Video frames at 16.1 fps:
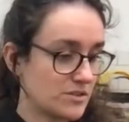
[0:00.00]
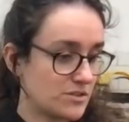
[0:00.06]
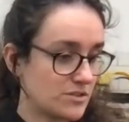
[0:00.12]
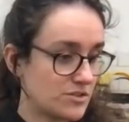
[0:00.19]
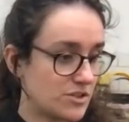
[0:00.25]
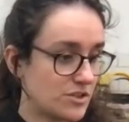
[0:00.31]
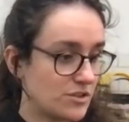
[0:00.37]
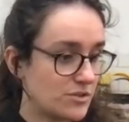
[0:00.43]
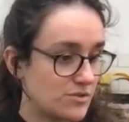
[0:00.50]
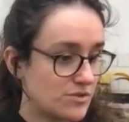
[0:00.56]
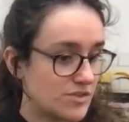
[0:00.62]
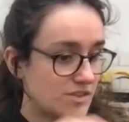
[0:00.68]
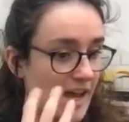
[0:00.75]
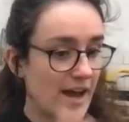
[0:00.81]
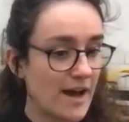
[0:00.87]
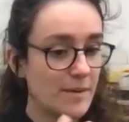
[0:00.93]
to
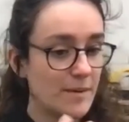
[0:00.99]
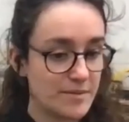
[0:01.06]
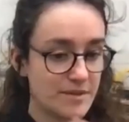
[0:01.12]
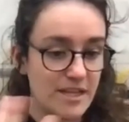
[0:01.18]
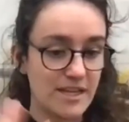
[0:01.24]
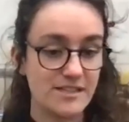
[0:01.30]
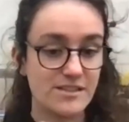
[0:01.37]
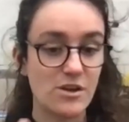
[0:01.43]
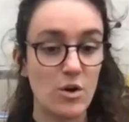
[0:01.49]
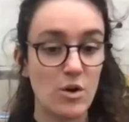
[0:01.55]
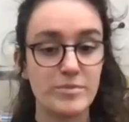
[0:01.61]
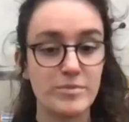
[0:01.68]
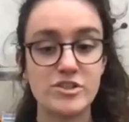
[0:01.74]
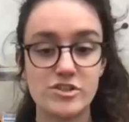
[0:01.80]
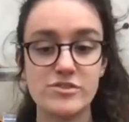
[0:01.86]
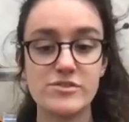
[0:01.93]
set up this
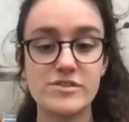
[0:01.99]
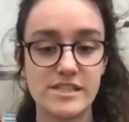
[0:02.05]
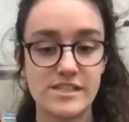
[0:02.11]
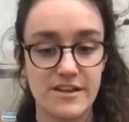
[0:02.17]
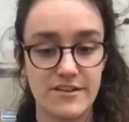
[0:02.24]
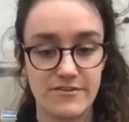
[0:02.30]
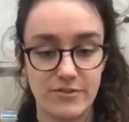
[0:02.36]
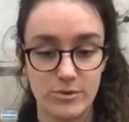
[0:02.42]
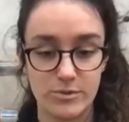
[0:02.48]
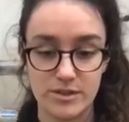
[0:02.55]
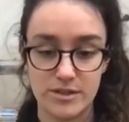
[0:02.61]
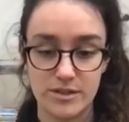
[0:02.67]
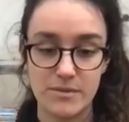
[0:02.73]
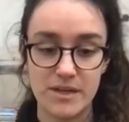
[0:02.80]
opportunity for them.